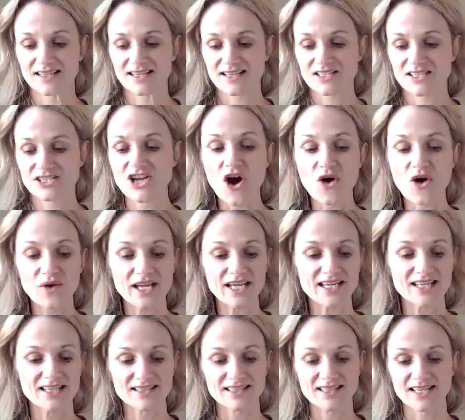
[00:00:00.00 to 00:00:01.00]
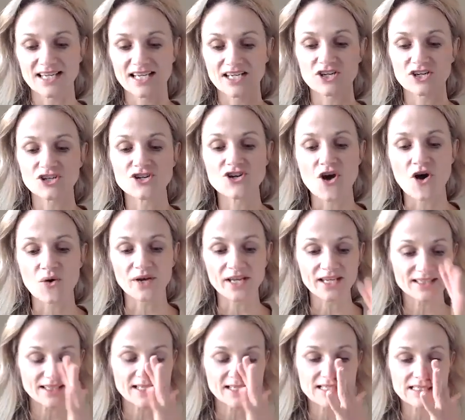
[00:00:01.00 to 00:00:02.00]
inner
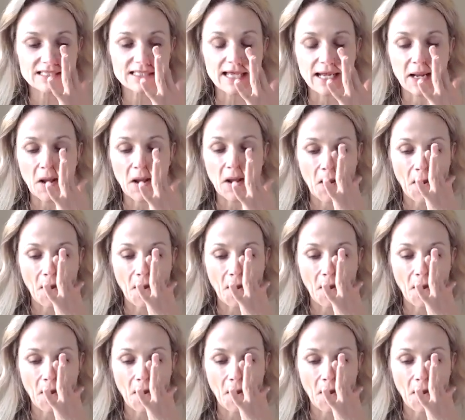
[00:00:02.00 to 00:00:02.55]
knowingness, like